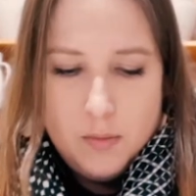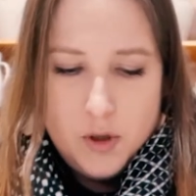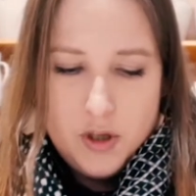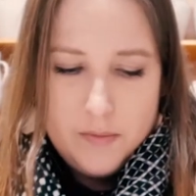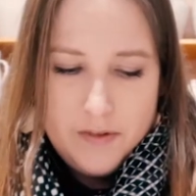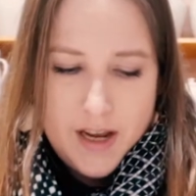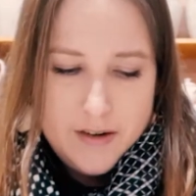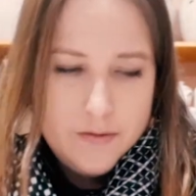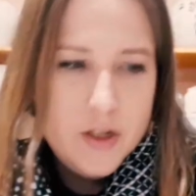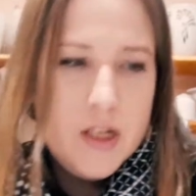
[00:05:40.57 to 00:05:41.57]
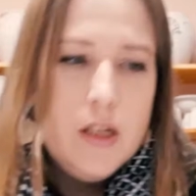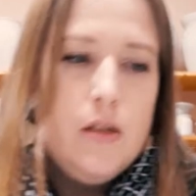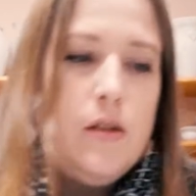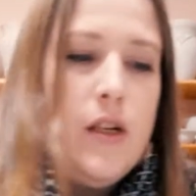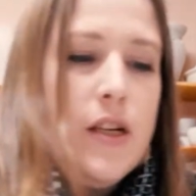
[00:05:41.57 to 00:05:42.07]
put him flat for
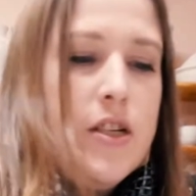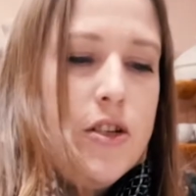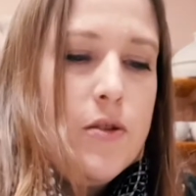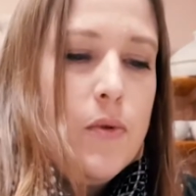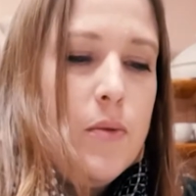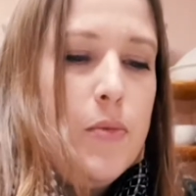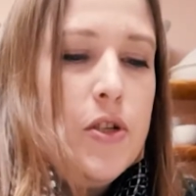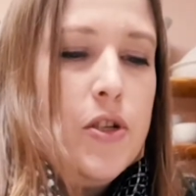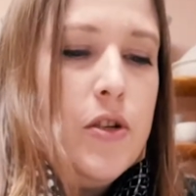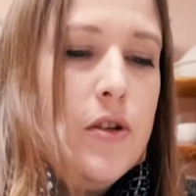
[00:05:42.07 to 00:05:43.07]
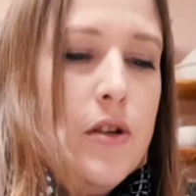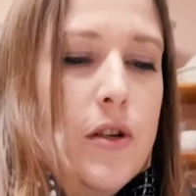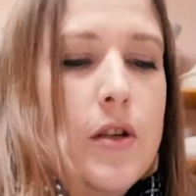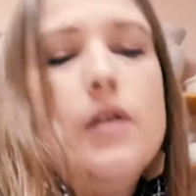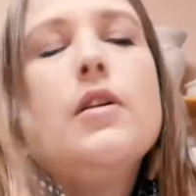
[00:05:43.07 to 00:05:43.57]
now. I actually just want to put
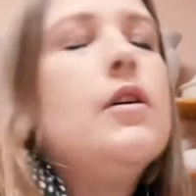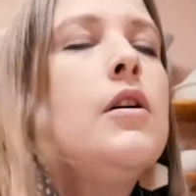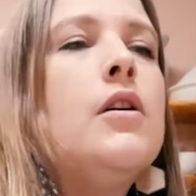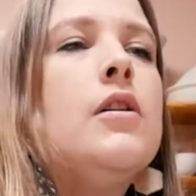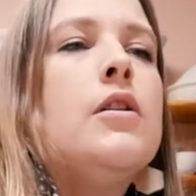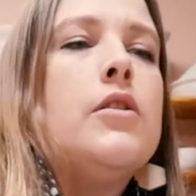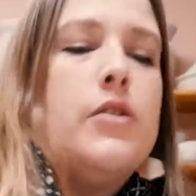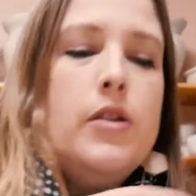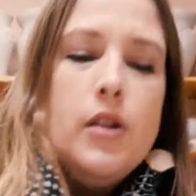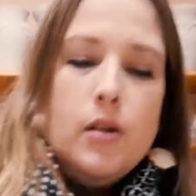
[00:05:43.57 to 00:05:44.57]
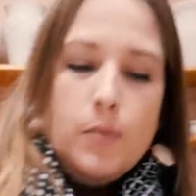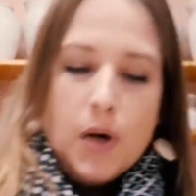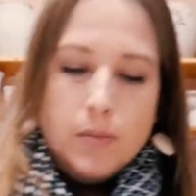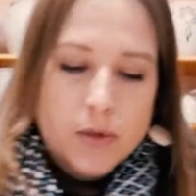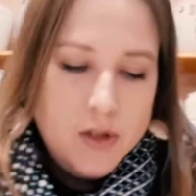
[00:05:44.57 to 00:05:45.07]
2 little
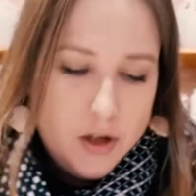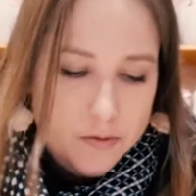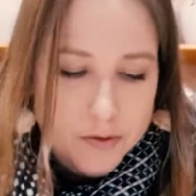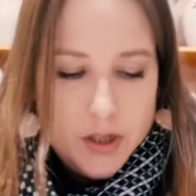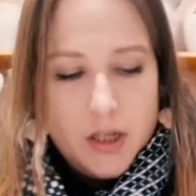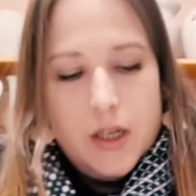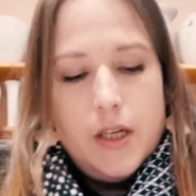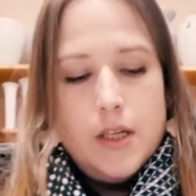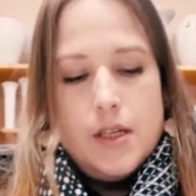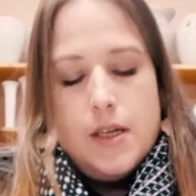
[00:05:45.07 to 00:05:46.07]
bubbles on for the eyes.